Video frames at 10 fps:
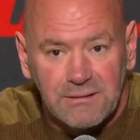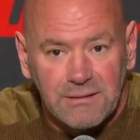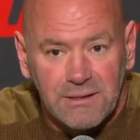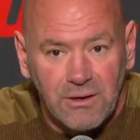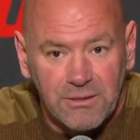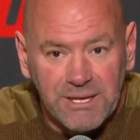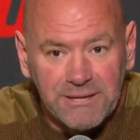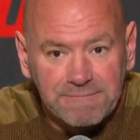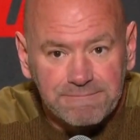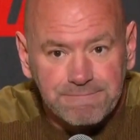You know what I
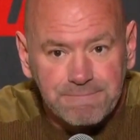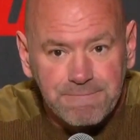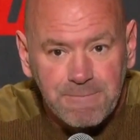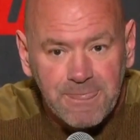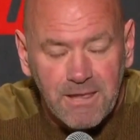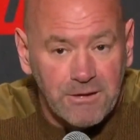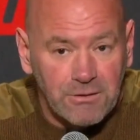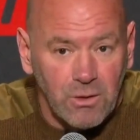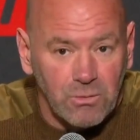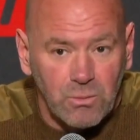mean? I don't
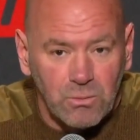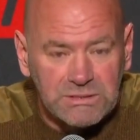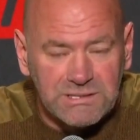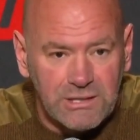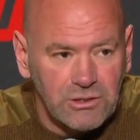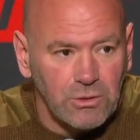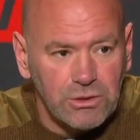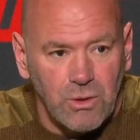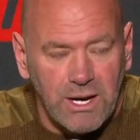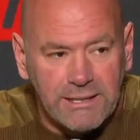know. What's the,
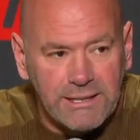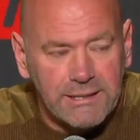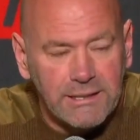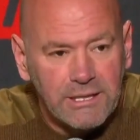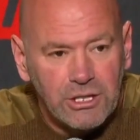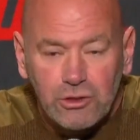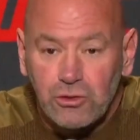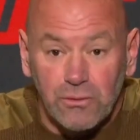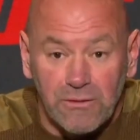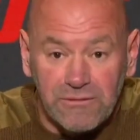do I need
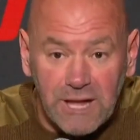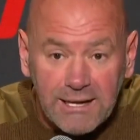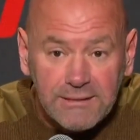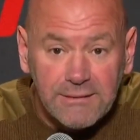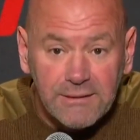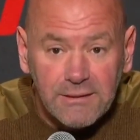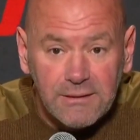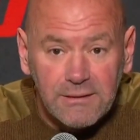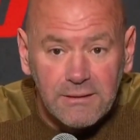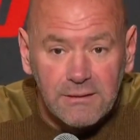to reflect?
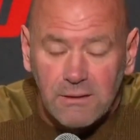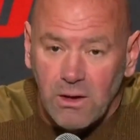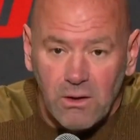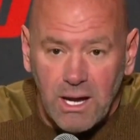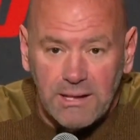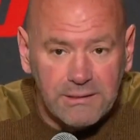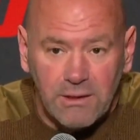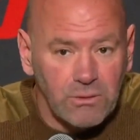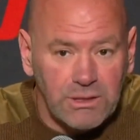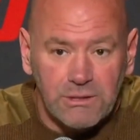No, I
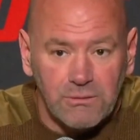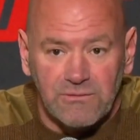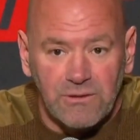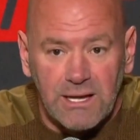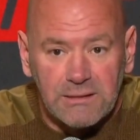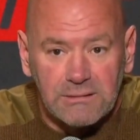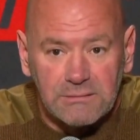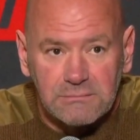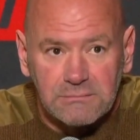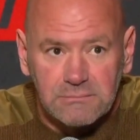don't need to reflect.
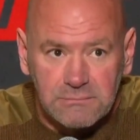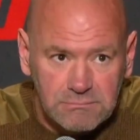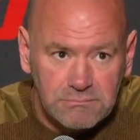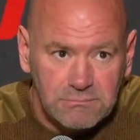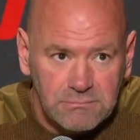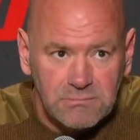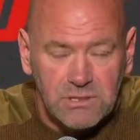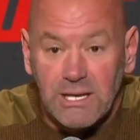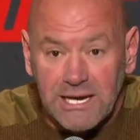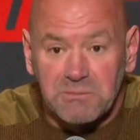
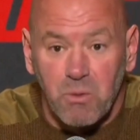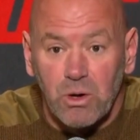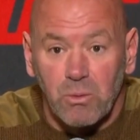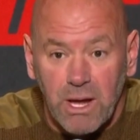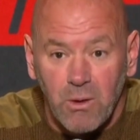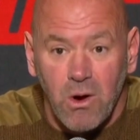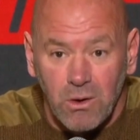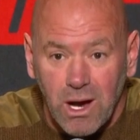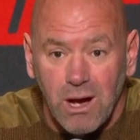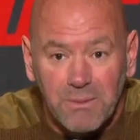The next morning when I
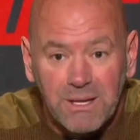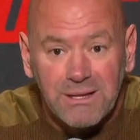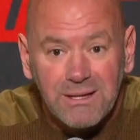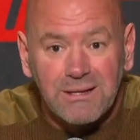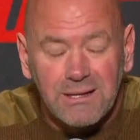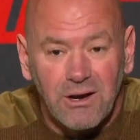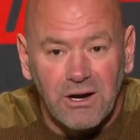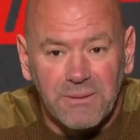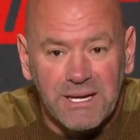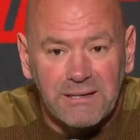woke up, you know what
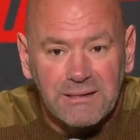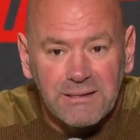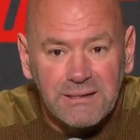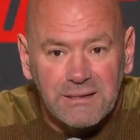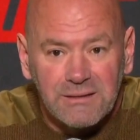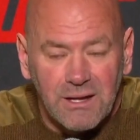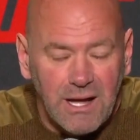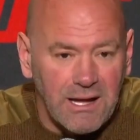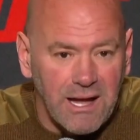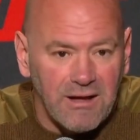I mean?
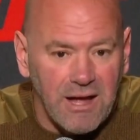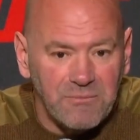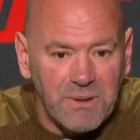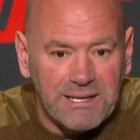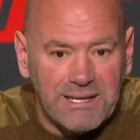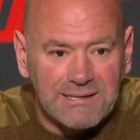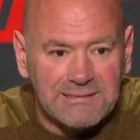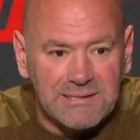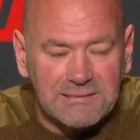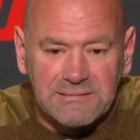I've been against
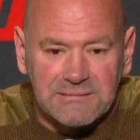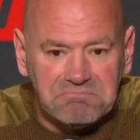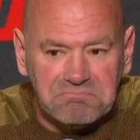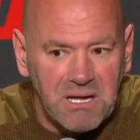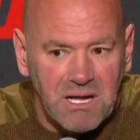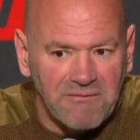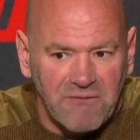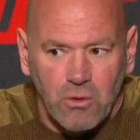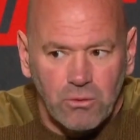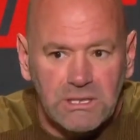this. I've
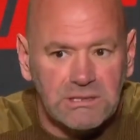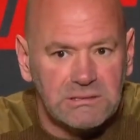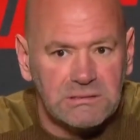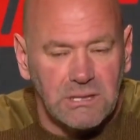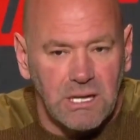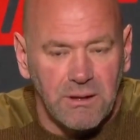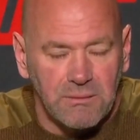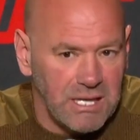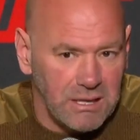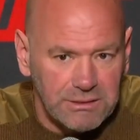owned this. I'm
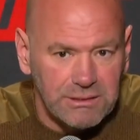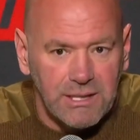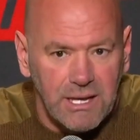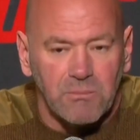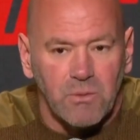telling you that I'm